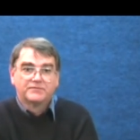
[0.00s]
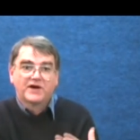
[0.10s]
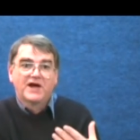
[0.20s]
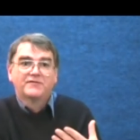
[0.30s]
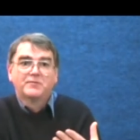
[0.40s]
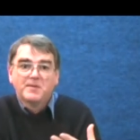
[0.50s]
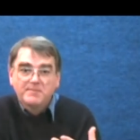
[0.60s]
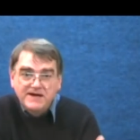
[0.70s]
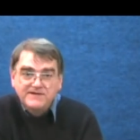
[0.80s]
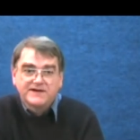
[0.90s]
to have a
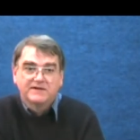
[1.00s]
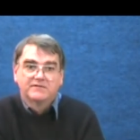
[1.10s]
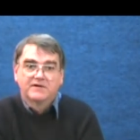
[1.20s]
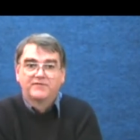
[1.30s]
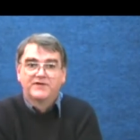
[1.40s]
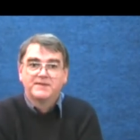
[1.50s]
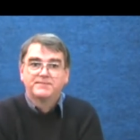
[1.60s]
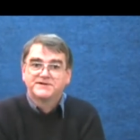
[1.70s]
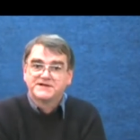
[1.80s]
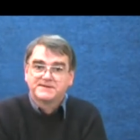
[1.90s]
memento of their
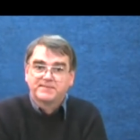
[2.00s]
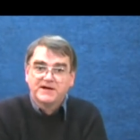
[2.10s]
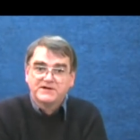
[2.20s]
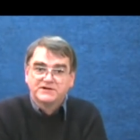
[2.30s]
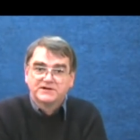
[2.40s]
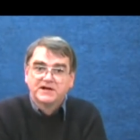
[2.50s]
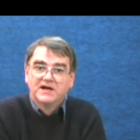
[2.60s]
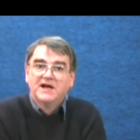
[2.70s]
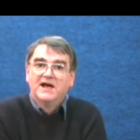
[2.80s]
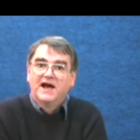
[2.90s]
participation,
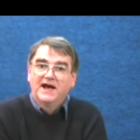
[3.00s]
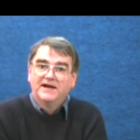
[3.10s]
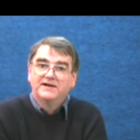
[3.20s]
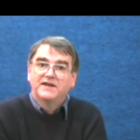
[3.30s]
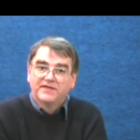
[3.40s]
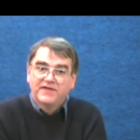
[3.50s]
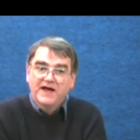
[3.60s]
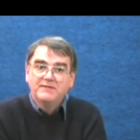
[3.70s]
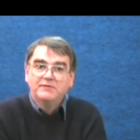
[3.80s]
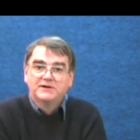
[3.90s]
and
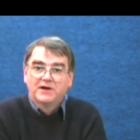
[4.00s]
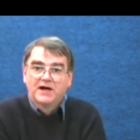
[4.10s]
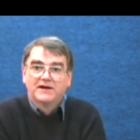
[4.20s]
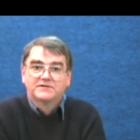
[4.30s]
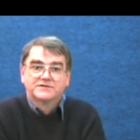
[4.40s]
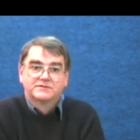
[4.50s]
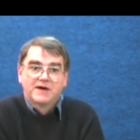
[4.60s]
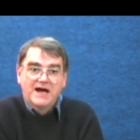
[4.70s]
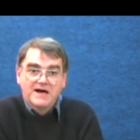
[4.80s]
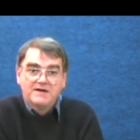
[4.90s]
they would like to
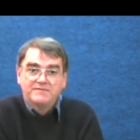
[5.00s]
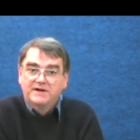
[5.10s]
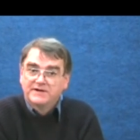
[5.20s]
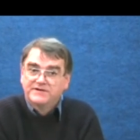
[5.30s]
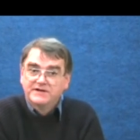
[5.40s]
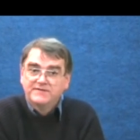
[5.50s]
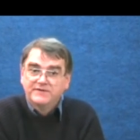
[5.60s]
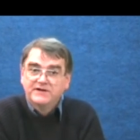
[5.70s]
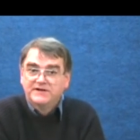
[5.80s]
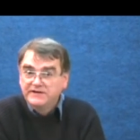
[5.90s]
have a
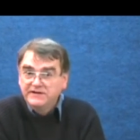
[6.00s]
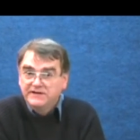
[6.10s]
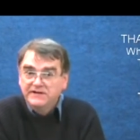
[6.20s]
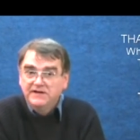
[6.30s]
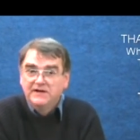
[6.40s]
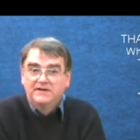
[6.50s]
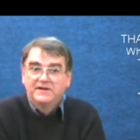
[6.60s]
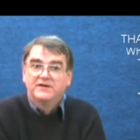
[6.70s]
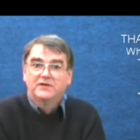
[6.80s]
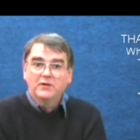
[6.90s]
DVD
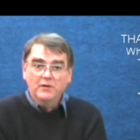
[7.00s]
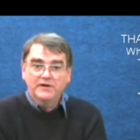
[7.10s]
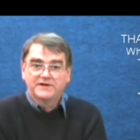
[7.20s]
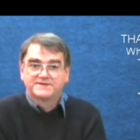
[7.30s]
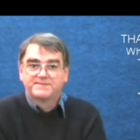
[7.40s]
that audience